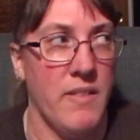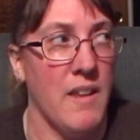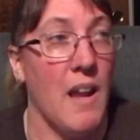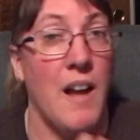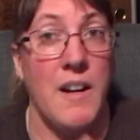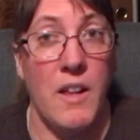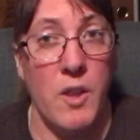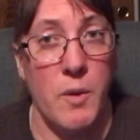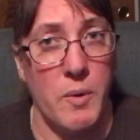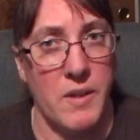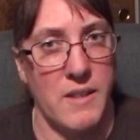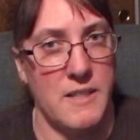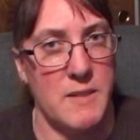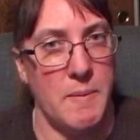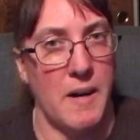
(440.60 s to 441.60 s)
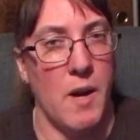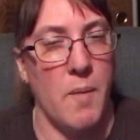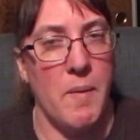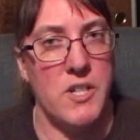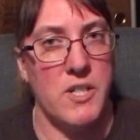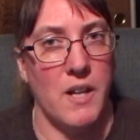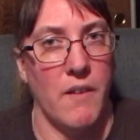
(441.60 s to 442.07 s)
Another book that's been on
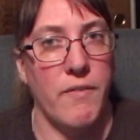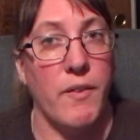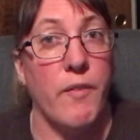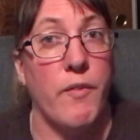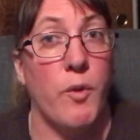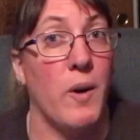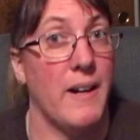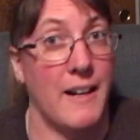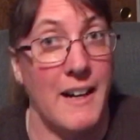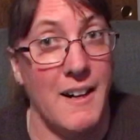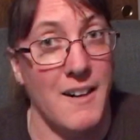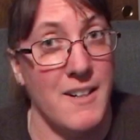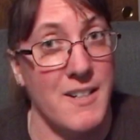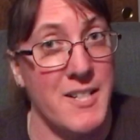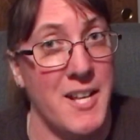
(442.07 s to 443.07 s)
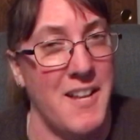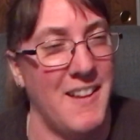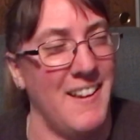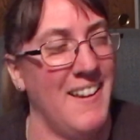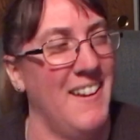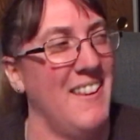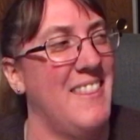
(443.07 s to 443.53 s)
my shelf for 4 years
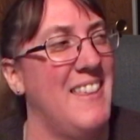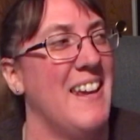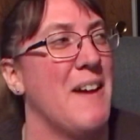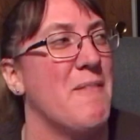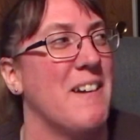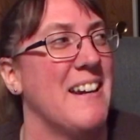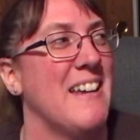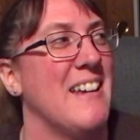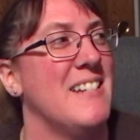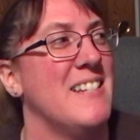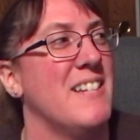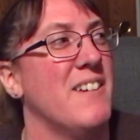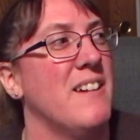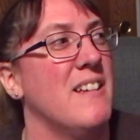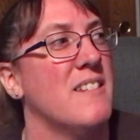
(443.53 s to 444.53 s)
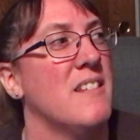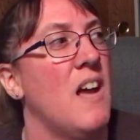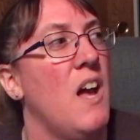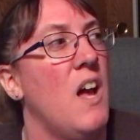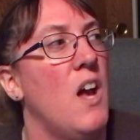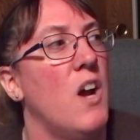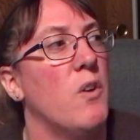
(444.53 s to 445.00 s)
that I want to get to is
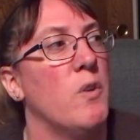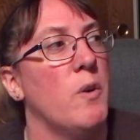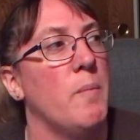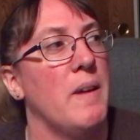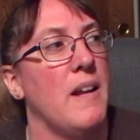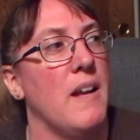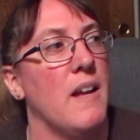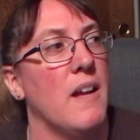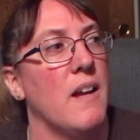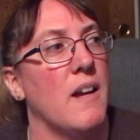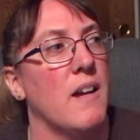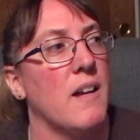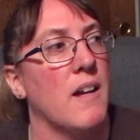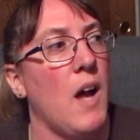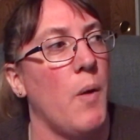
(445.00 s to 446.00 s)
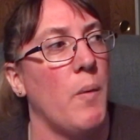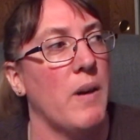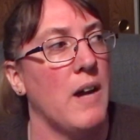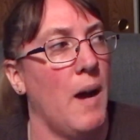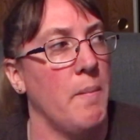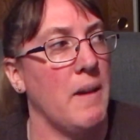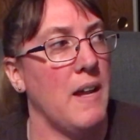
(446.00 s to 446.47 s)
Harumi
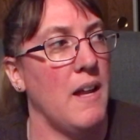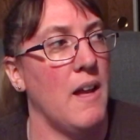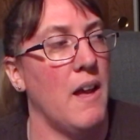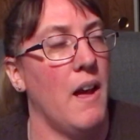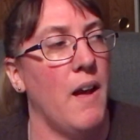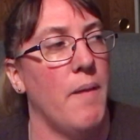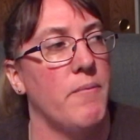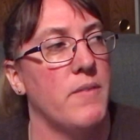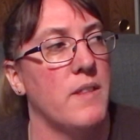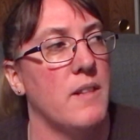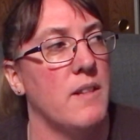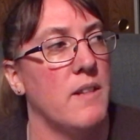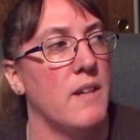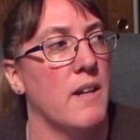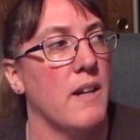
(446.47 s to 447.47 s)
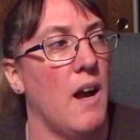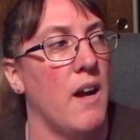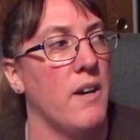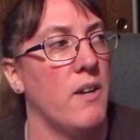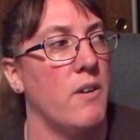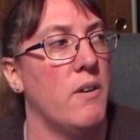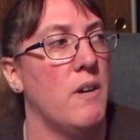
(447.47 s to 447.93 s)
Kawakami, The
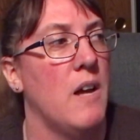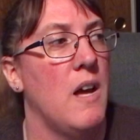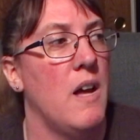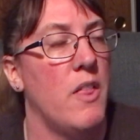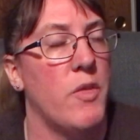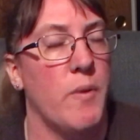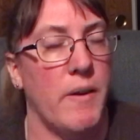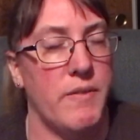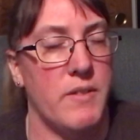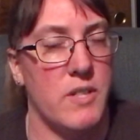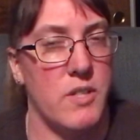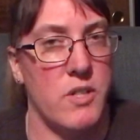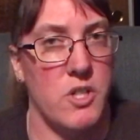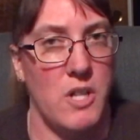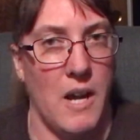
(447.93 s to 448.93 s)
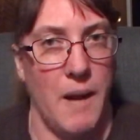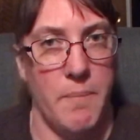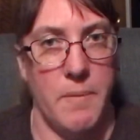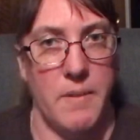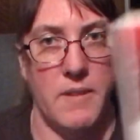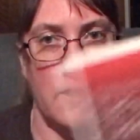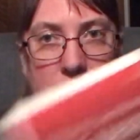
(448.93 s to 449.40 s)
Nakano Thrift
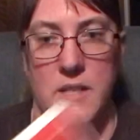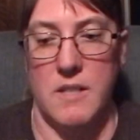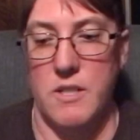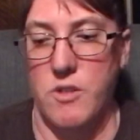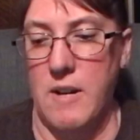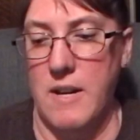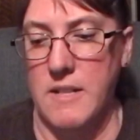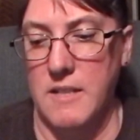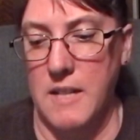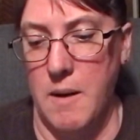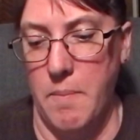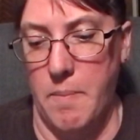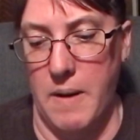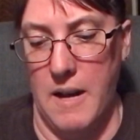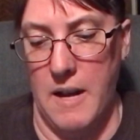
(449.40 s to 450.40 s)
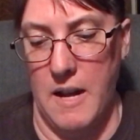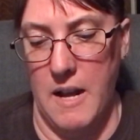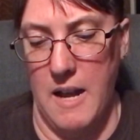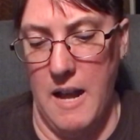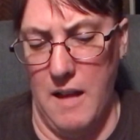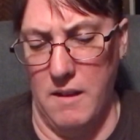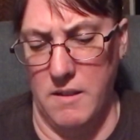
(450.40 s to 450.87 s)
Shop. This is translated by
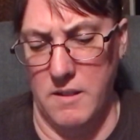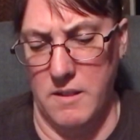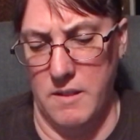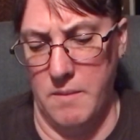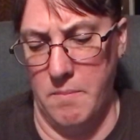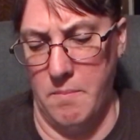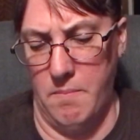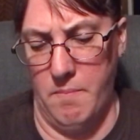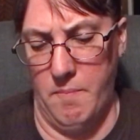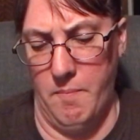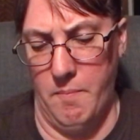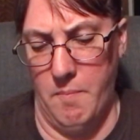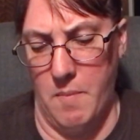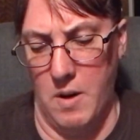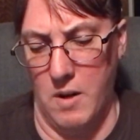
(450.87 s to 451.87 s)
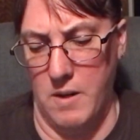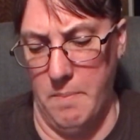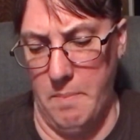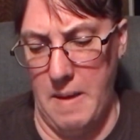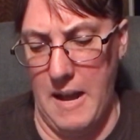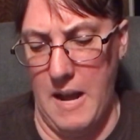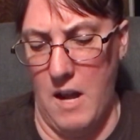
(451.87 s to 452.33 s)
Allison Markham
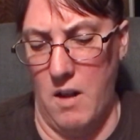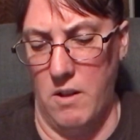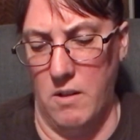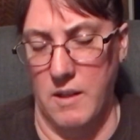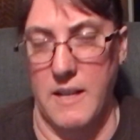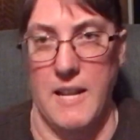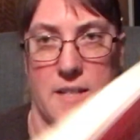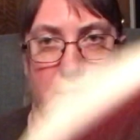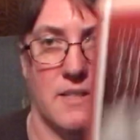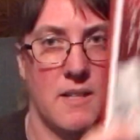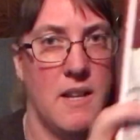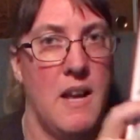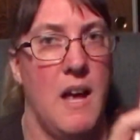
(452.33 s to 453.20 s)
Powell. Yes.